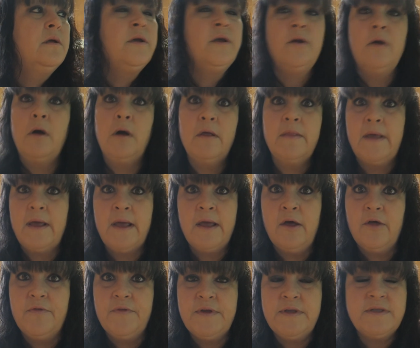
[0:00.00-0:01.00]
you know, all that
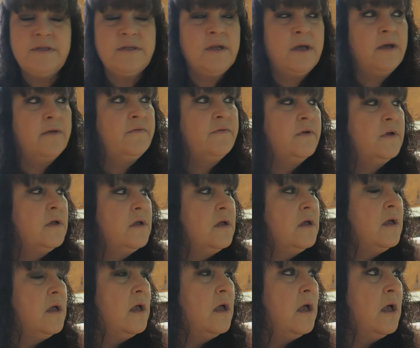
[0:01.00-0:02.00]
healthy stuff.
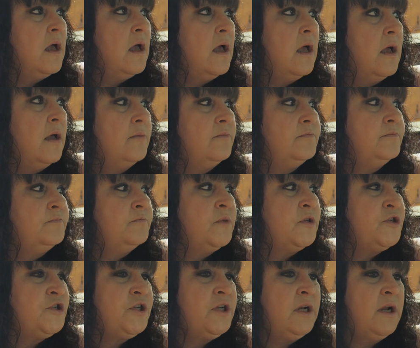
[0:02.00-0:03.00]
Um,
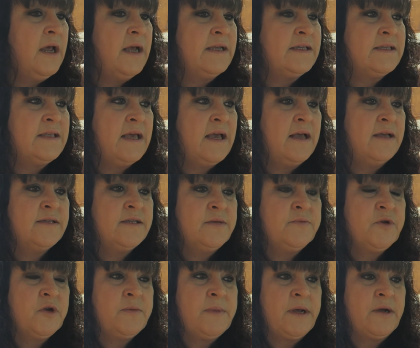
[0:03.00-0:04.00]
she likes that, so
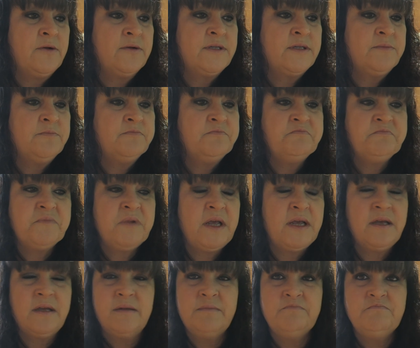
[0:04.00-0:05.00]
I'm gonna make her some,
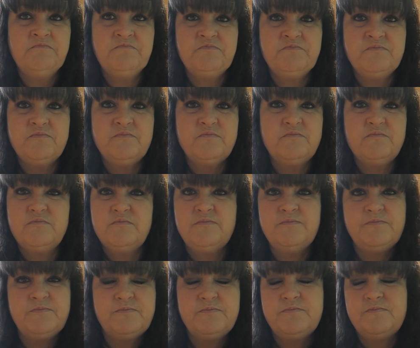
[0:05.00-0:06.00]
like a
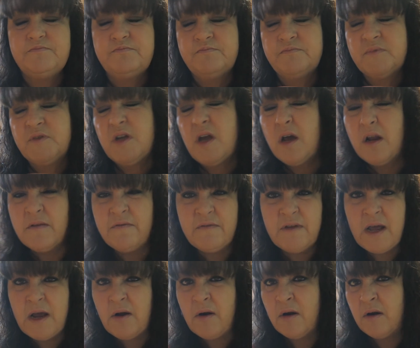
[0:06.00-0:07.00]

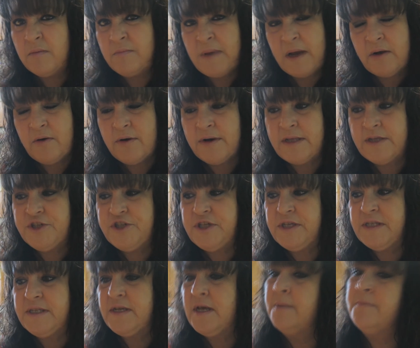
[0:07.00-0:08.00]
cauliflower macaroni and
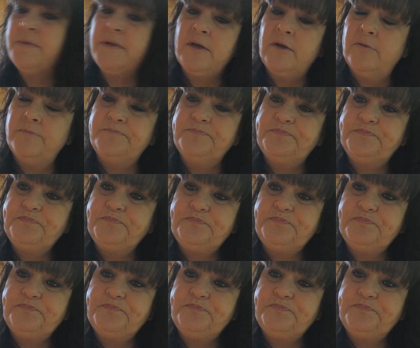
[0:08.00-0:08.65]
cheese type deal.